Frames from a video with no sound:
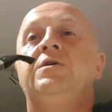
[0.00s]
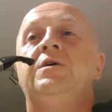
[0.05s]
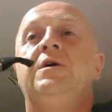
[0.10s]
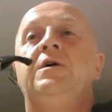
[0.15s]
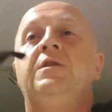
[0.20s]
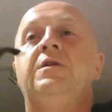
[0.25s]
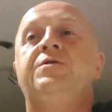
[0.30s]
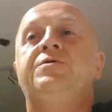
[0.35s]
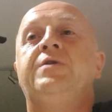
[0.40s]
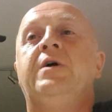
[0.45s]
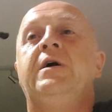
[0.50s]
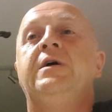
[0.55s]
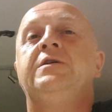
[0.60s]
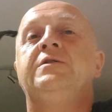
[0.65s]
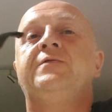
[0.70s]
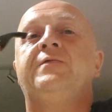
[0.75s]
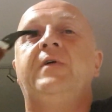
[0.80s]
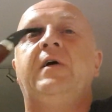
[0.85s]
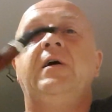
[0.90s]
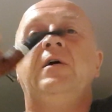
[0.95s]
year the drains
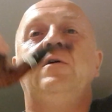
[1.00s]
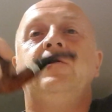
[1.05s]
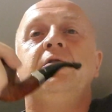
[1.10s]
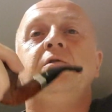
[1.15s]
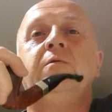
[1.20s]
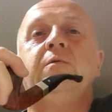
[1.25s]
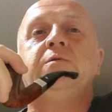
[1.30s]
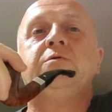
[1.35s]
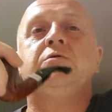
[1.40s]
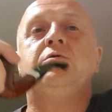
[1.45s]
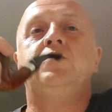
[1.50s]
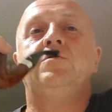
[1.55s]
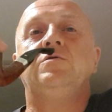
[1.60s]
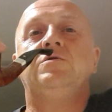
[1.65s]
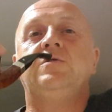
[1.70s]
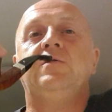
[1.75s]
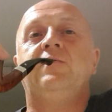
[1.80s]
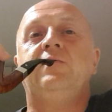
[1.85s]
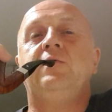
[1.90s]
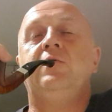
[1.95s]
failed, which caused
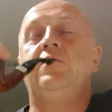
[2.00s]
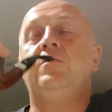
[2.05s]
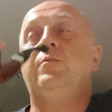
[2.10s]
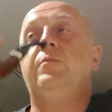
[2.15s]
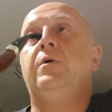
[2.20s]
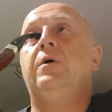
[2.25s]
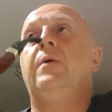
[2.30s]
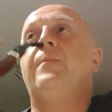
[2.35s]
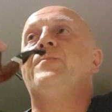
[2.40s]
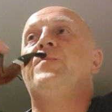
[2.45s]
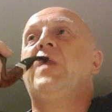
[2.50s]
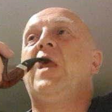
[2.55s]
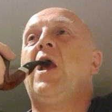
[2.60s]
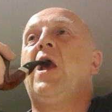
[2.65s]
the flood. But